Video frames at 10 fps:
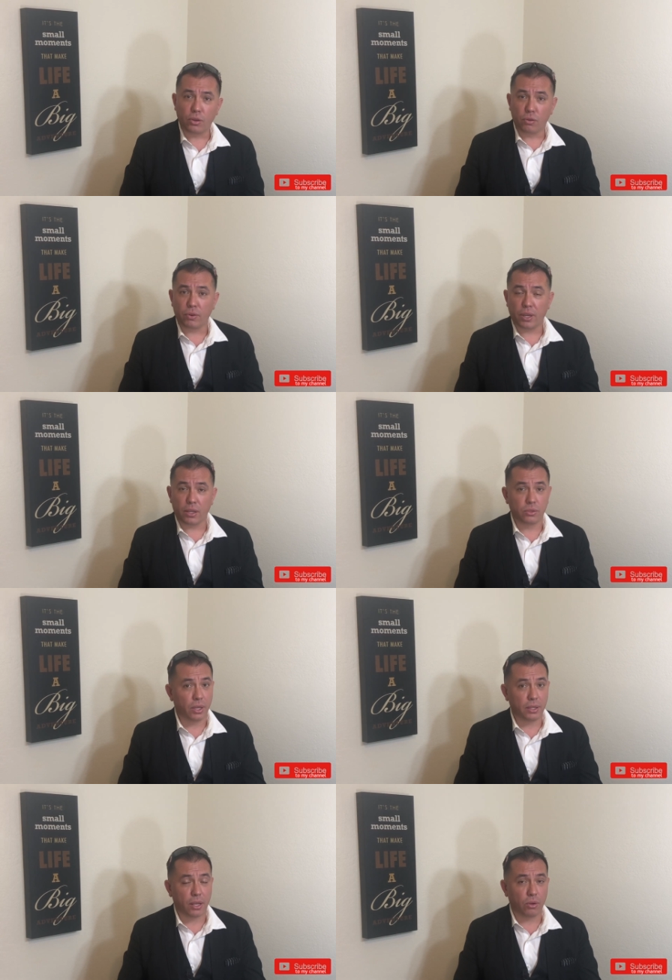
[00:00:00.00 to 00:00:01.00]
And don't forget to
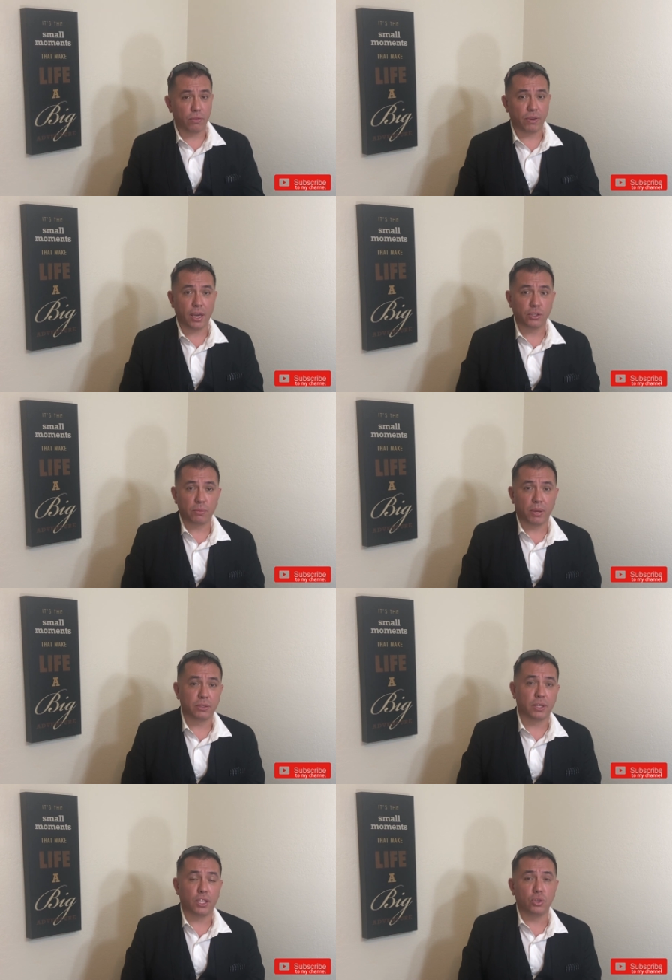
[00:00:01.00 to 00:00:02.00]
hit that notification bell
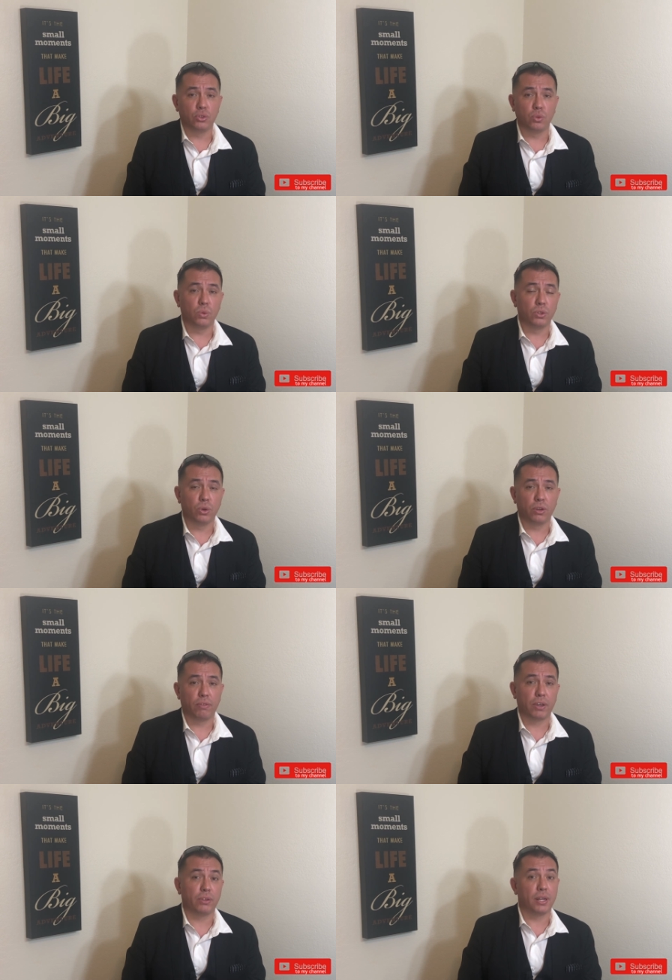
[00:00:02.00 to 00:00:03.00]
so that YouTube will
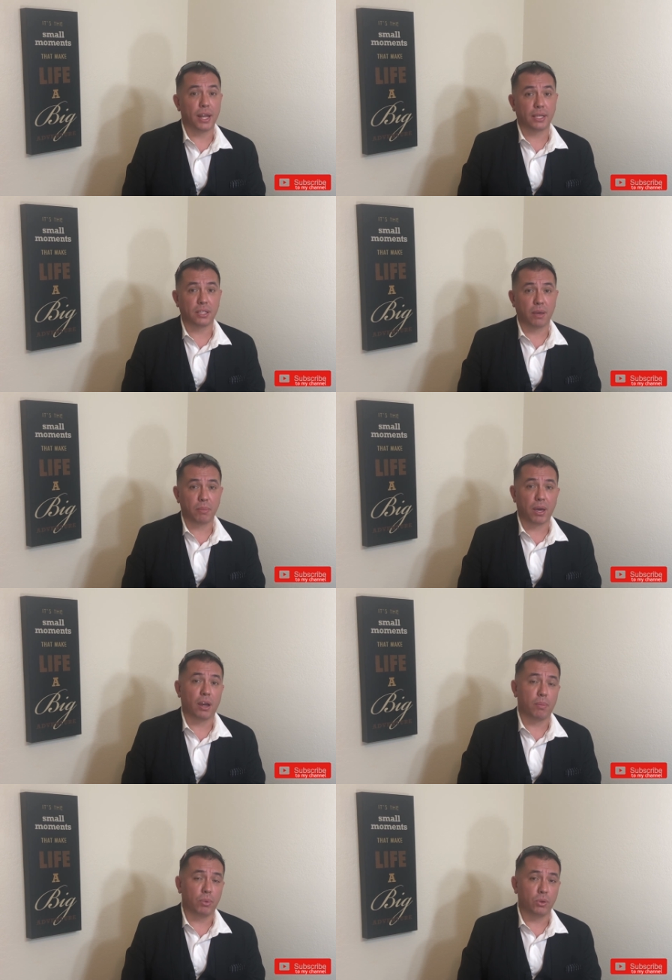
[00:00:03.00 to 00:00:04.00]
notify you the next time I
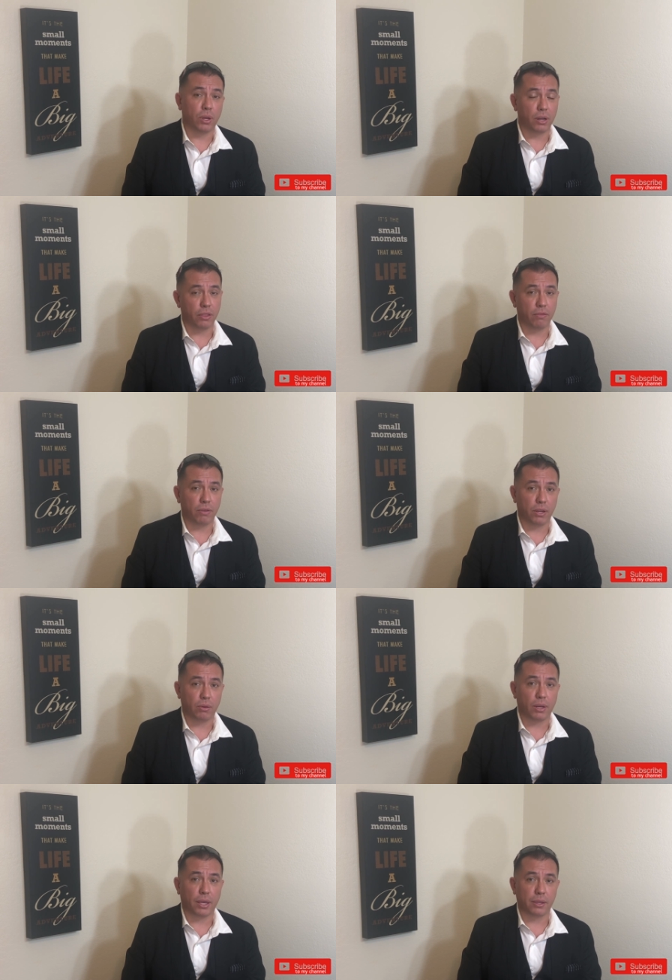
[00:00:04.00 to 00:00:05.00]
upload another
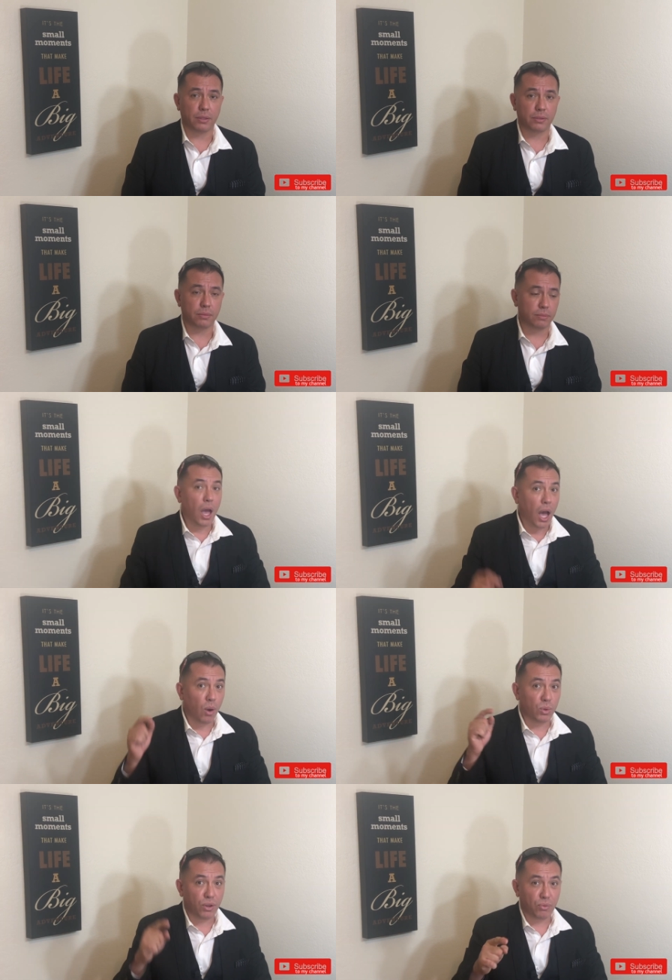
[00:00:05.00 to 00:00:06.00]
video like this. I
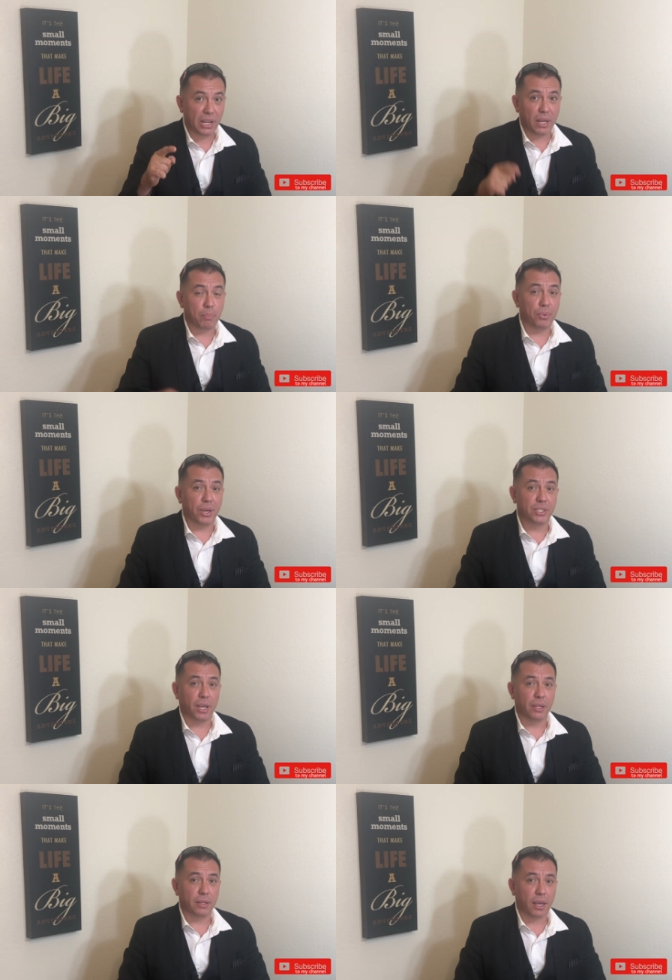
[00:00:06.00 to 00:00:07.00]
would really
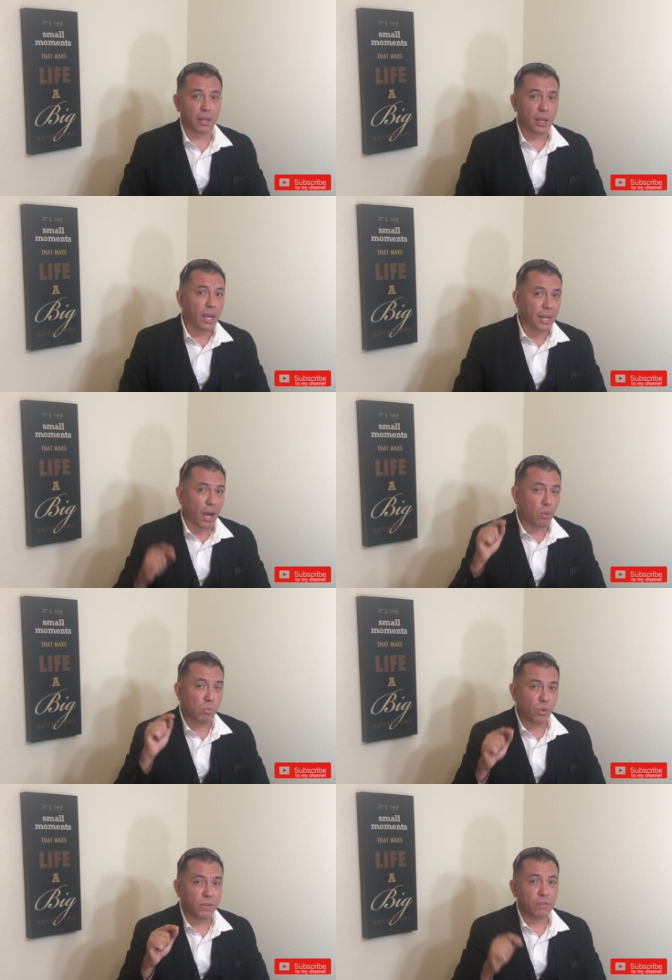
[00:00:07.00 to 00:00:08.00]
appreciate that. Now
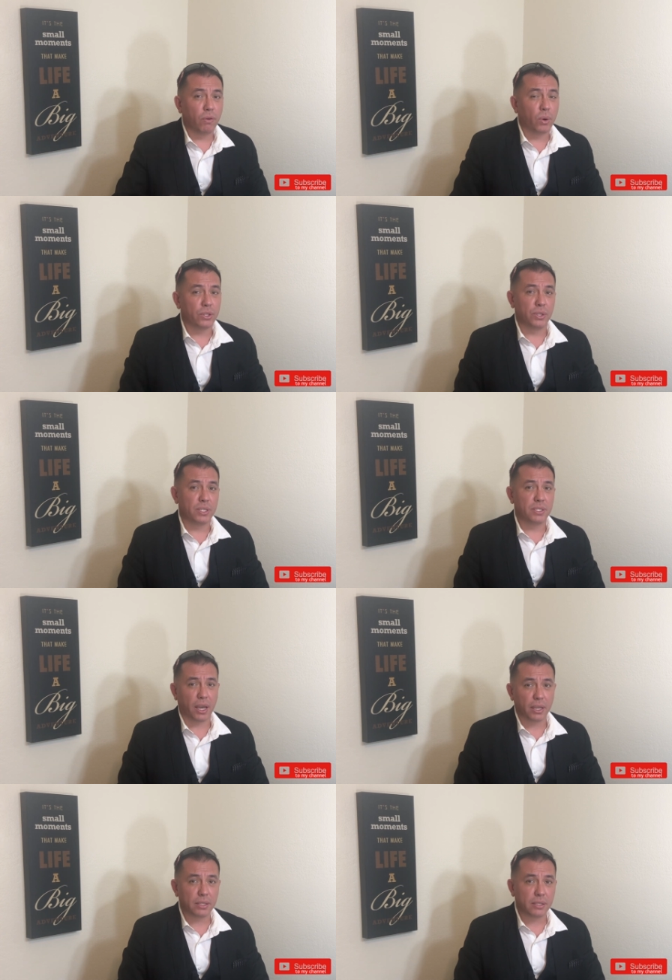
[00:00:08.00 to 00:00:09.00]
moving forward to the
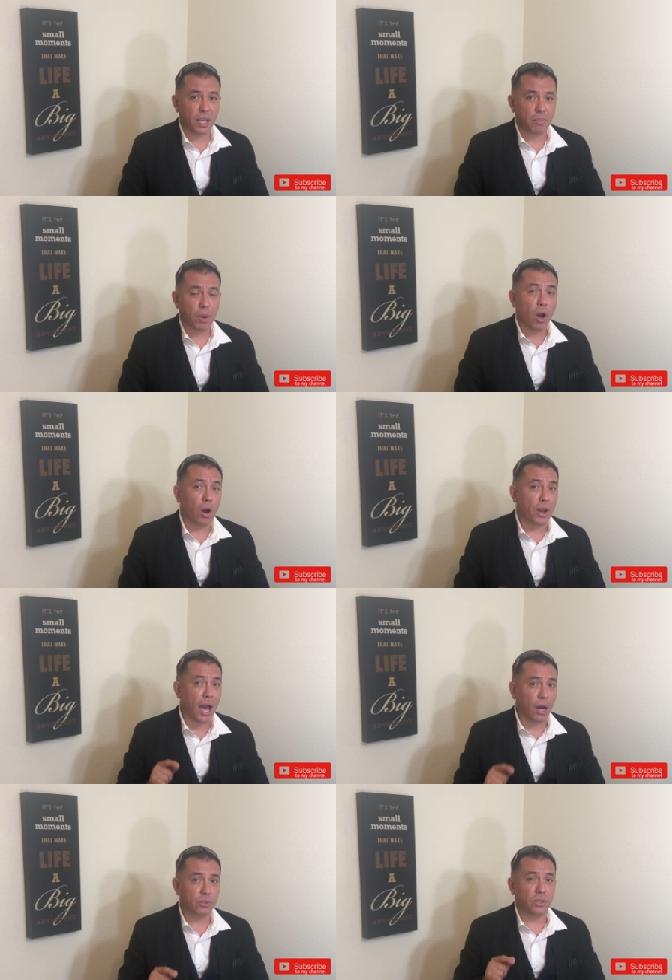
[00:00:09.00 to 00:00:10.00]
2nd step on
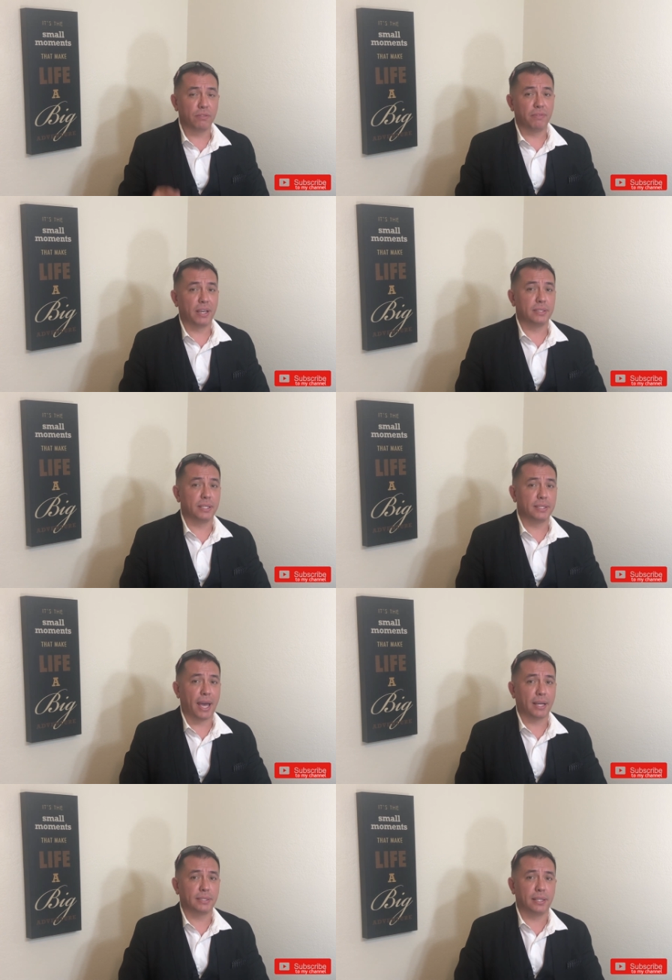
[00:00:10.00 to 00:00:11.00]
how to invest in
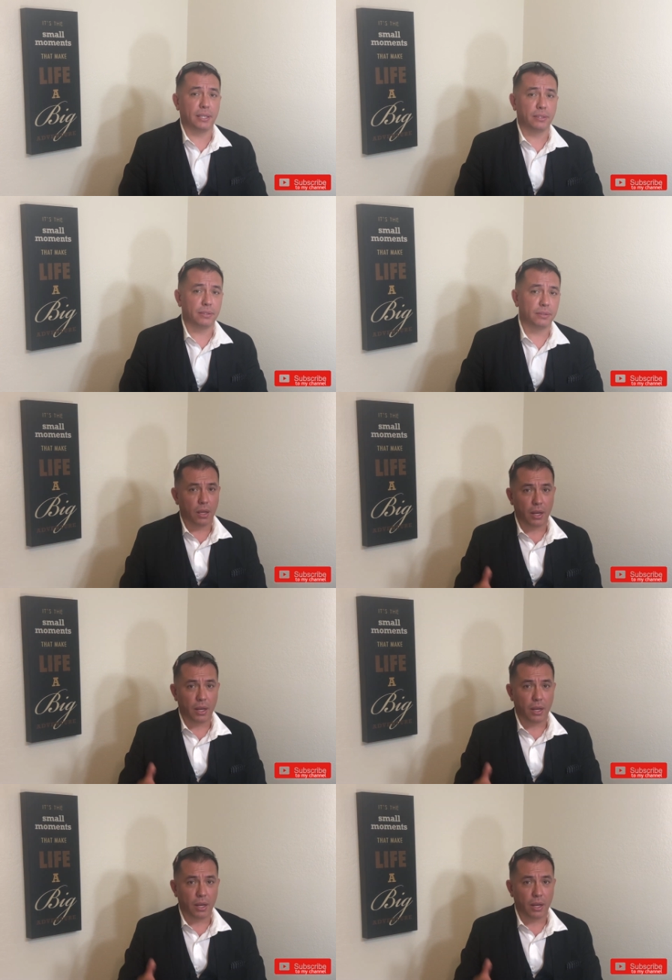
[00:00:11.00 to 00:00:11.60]
tax liens.